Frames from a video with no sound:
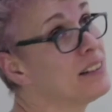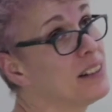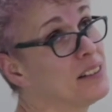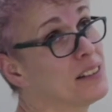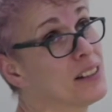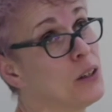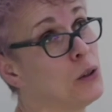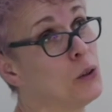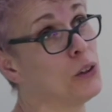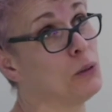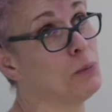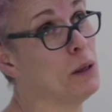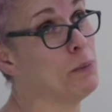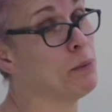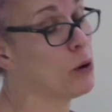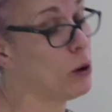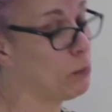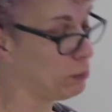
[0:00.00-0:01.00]
does cause me
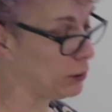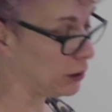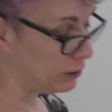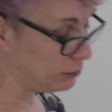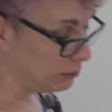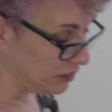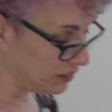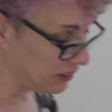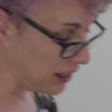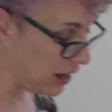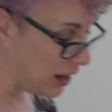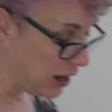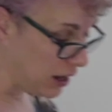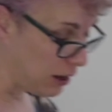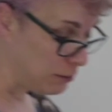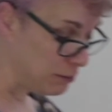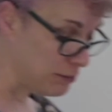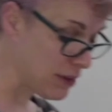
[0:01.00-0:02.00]
problems,
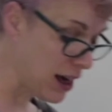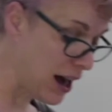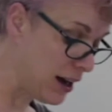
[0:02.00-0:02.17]
and